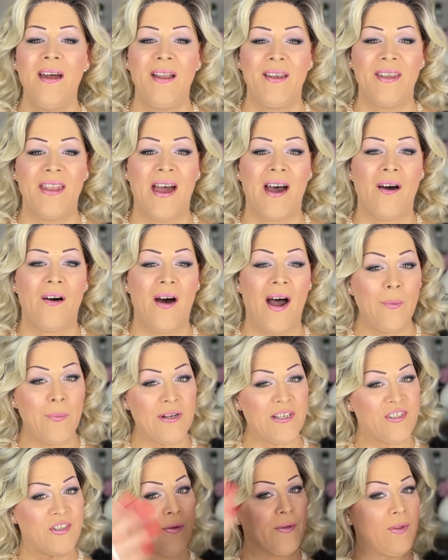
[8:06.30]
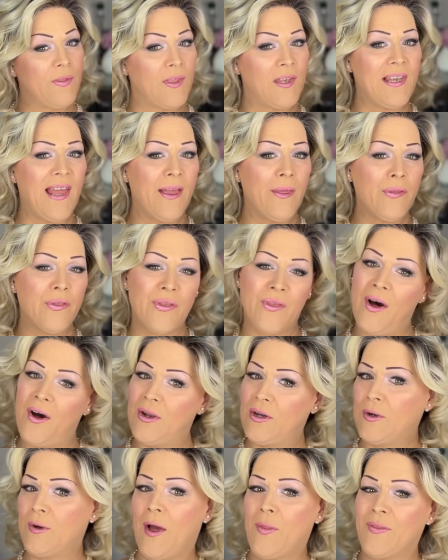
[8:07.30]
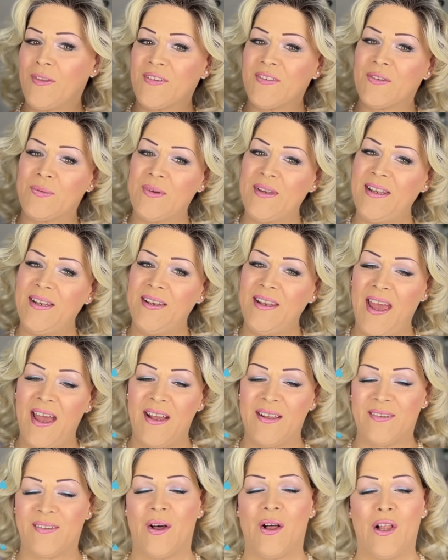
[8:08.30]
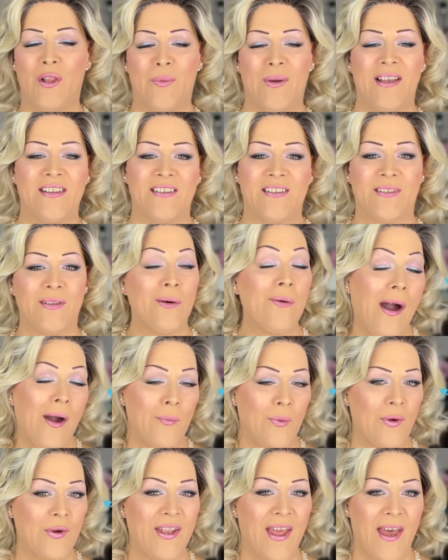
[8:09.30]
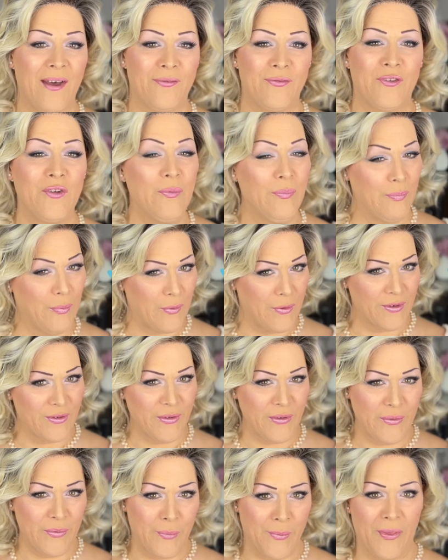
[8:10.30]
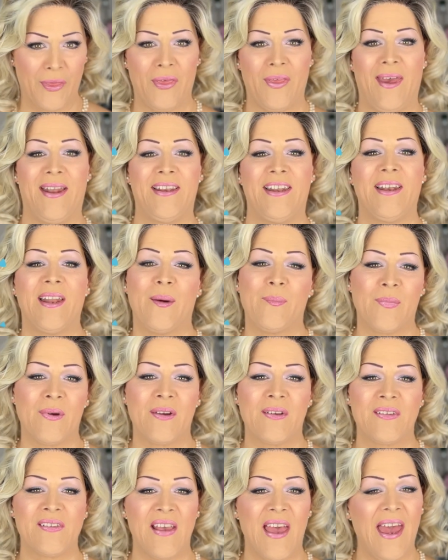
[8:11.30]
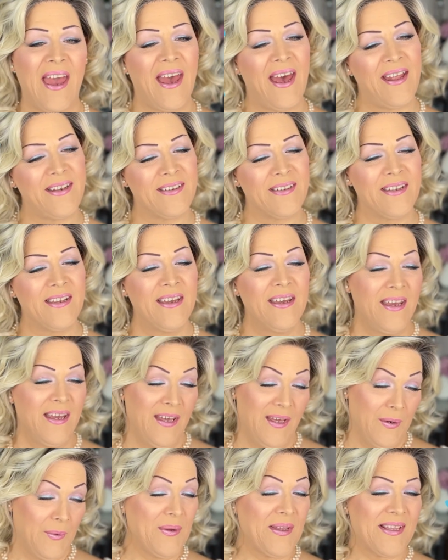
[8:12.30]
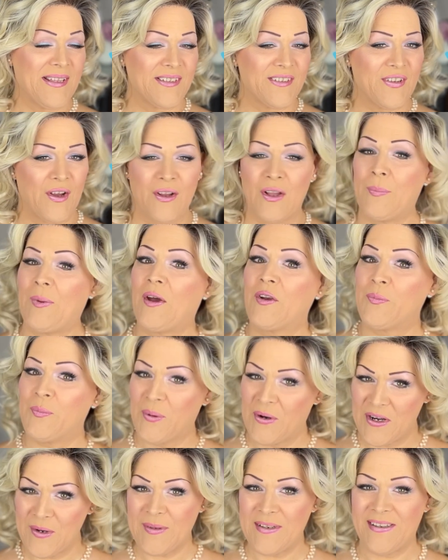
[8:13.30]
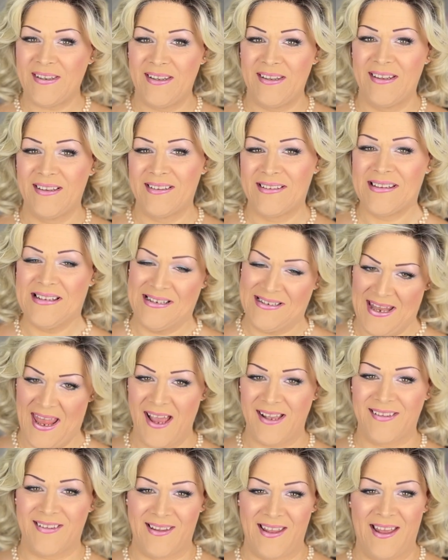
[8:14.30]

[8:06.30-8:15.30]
Now I will show you the length all around the screen as always, so I won't have to bore you with any numbers, and we can talk about permatease next.